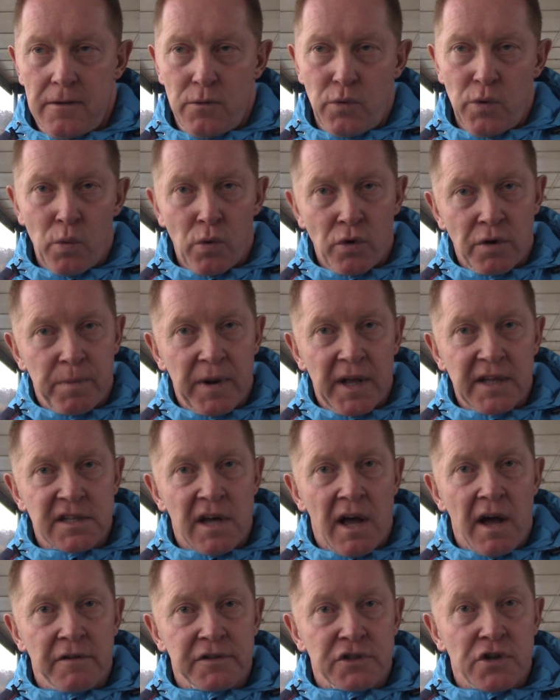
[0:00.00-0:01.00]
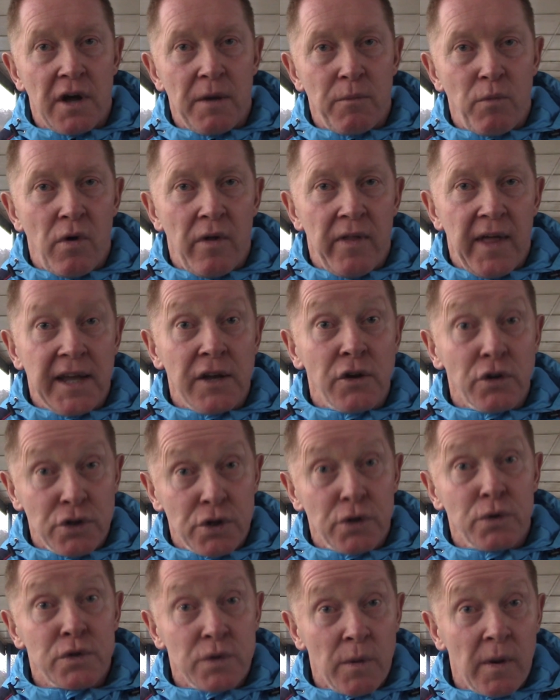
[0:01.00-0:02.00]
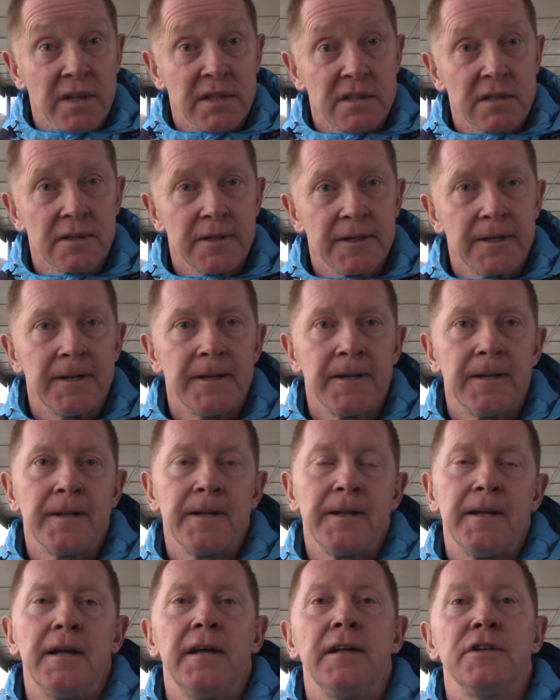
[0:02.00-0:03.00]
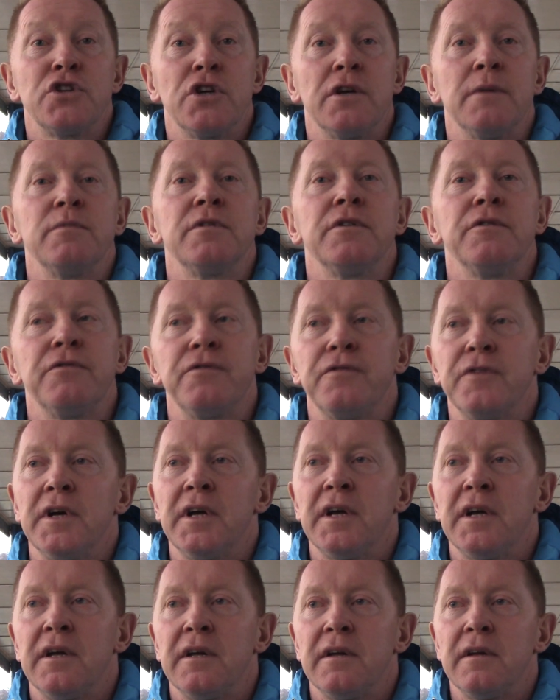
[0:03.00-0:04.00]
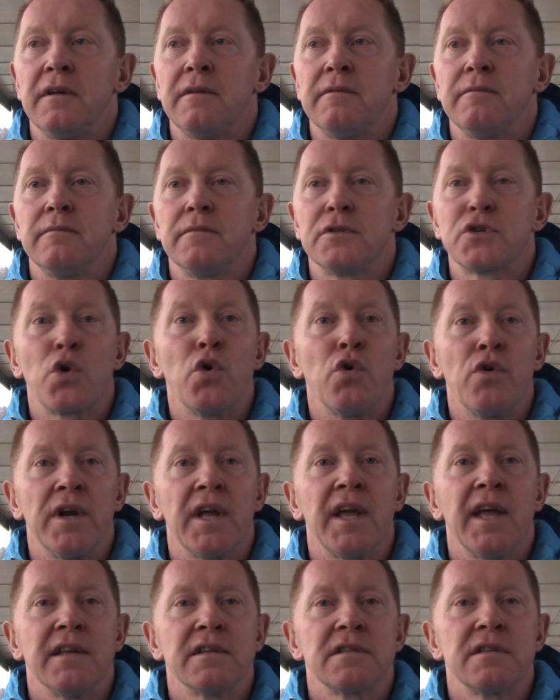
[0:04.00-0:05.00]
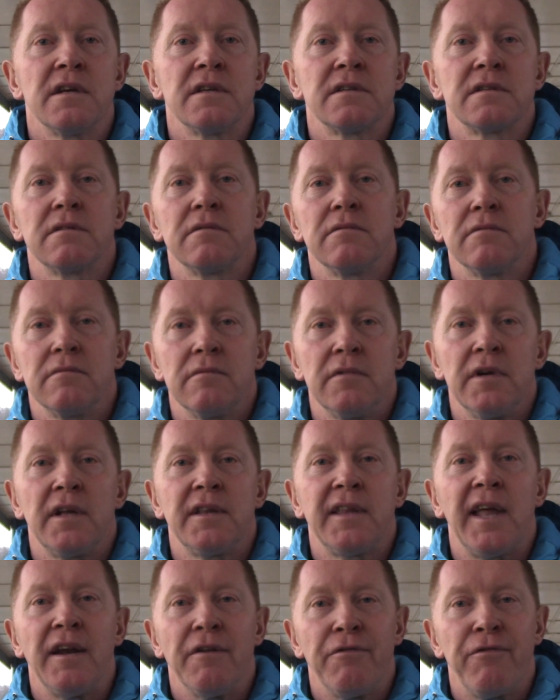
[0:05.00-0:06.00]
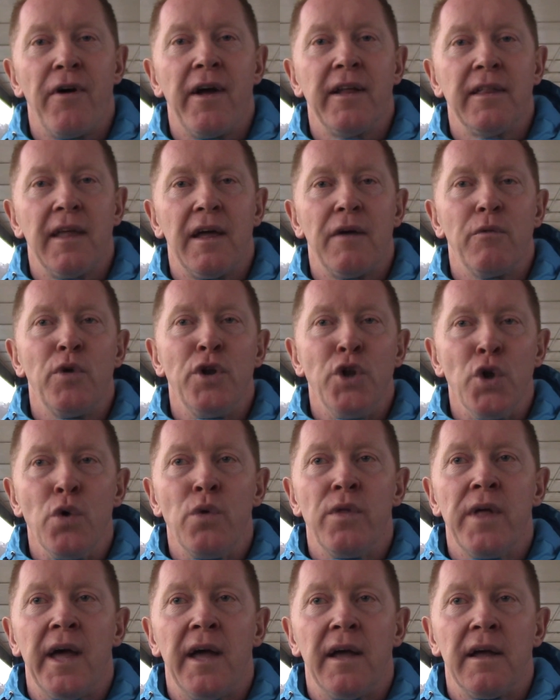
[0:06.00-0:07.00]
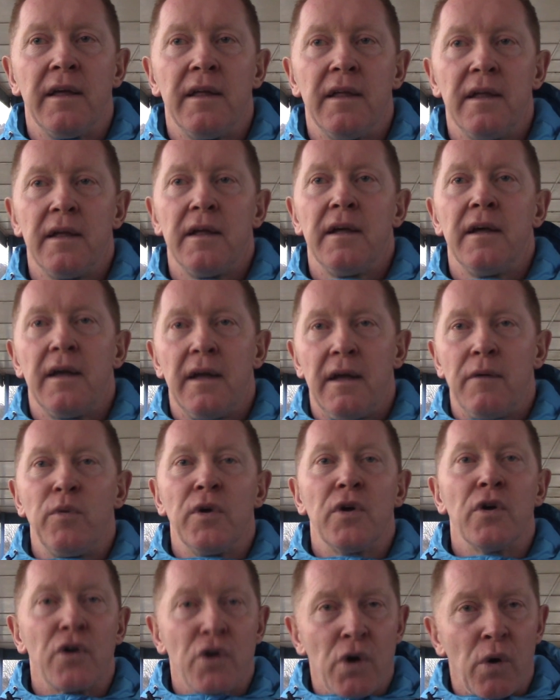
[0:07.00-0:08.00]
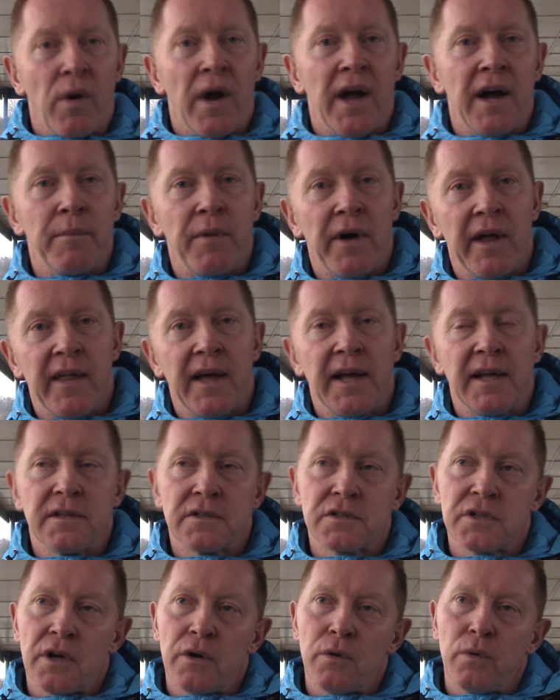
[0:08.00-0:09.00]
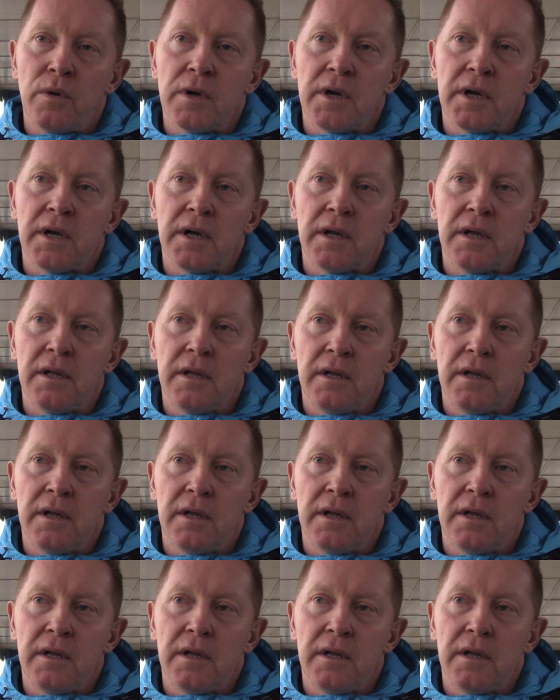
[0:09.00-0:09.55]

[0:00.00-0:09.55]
warned the players at half-time what they could do to us in terms of scoring against us. We identified that, we knew that, and we got caught out by them. So,